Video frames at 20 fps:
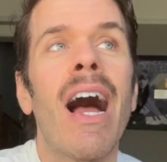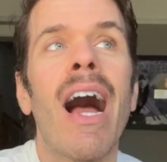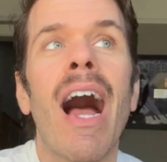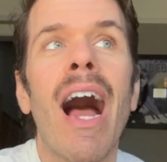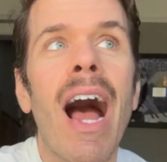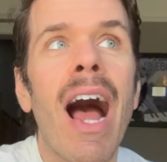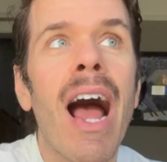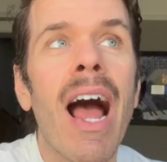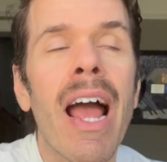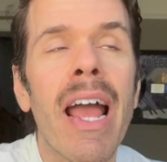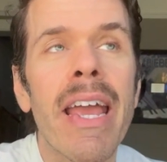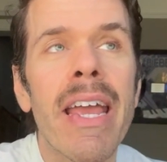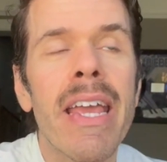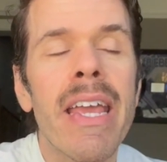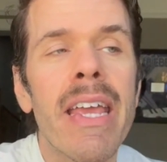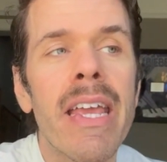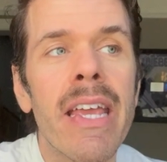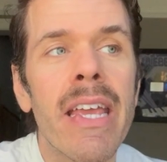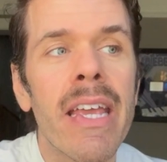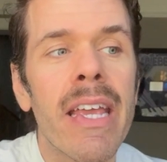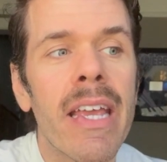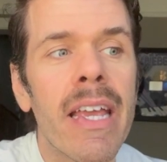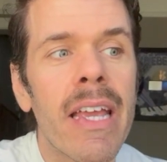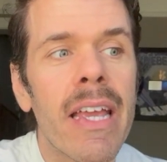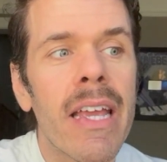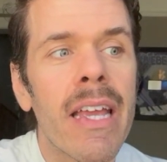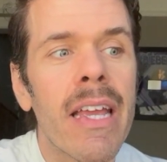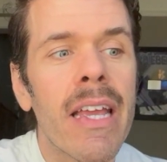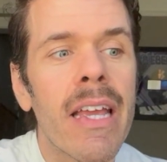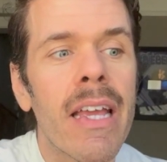I
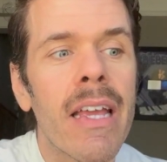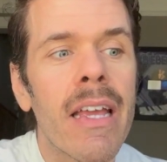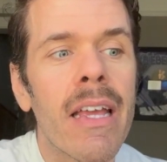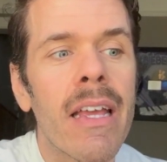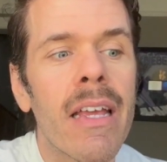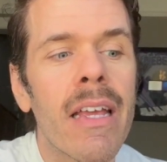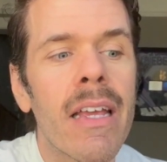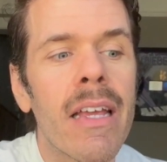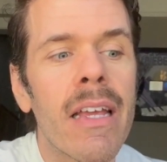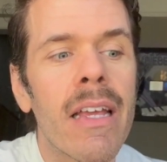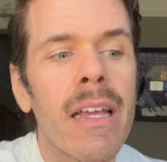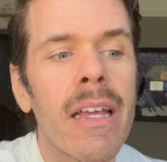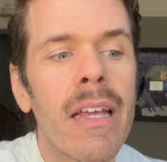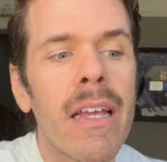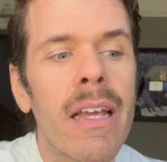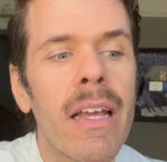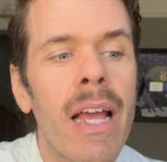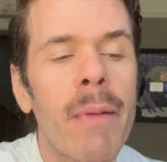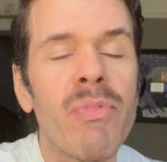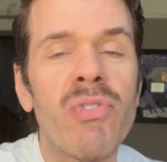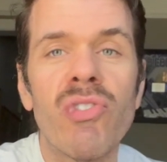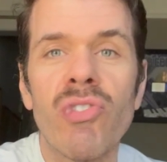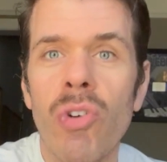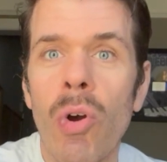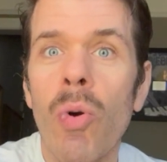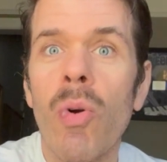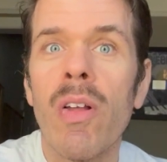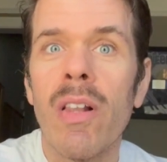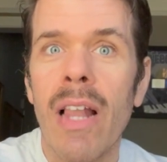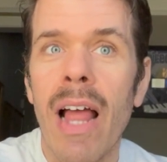am
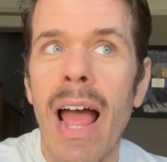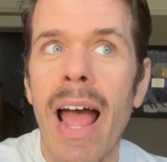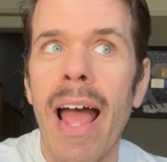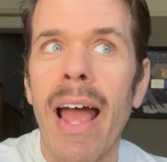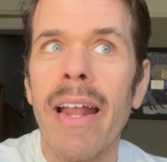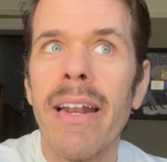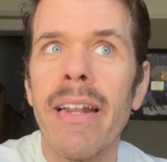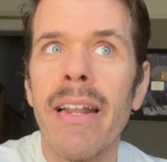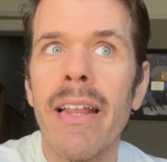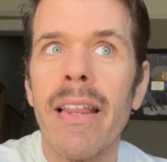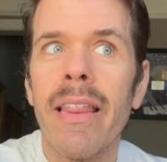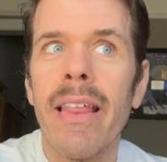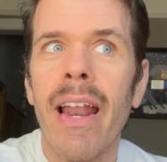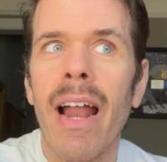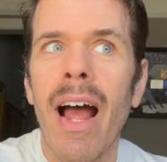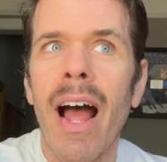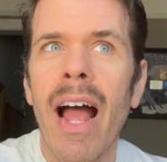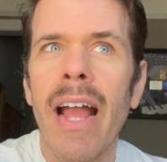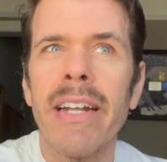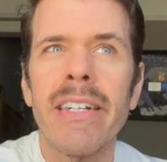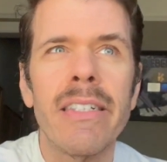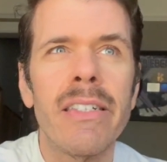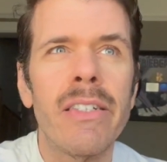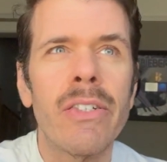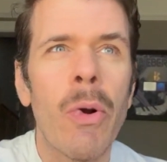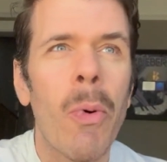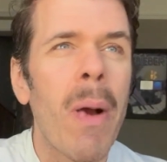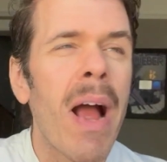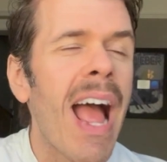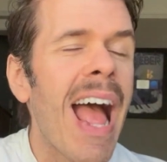so glad that I
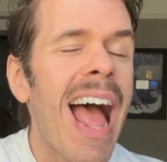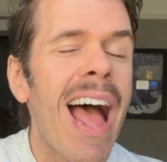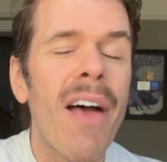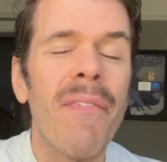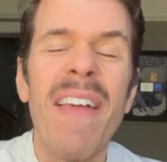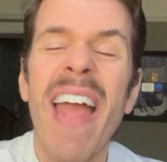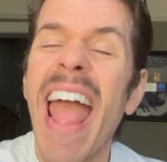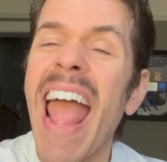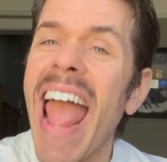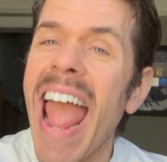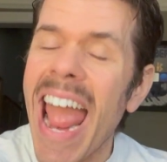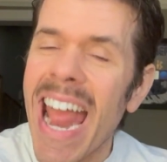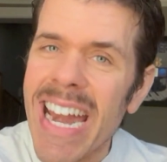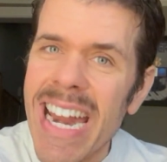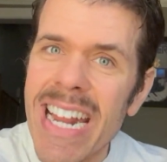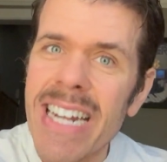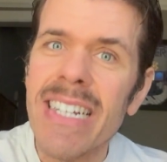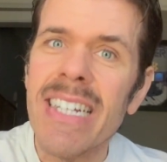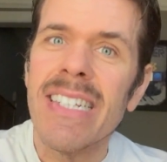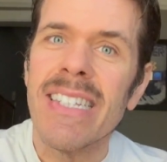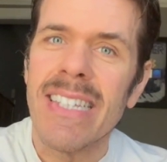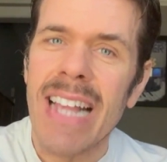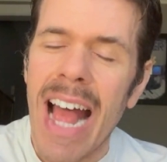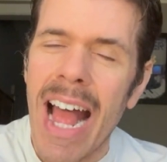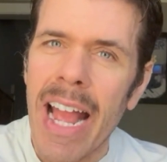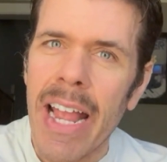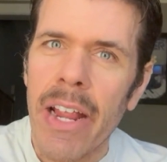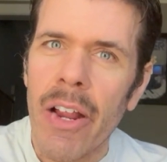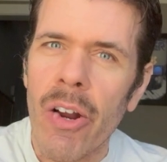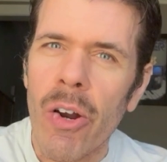don't have any
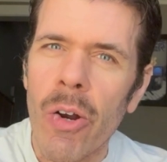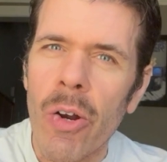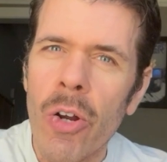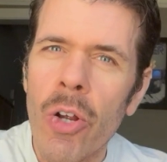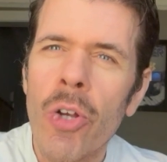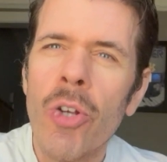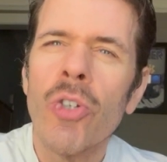desire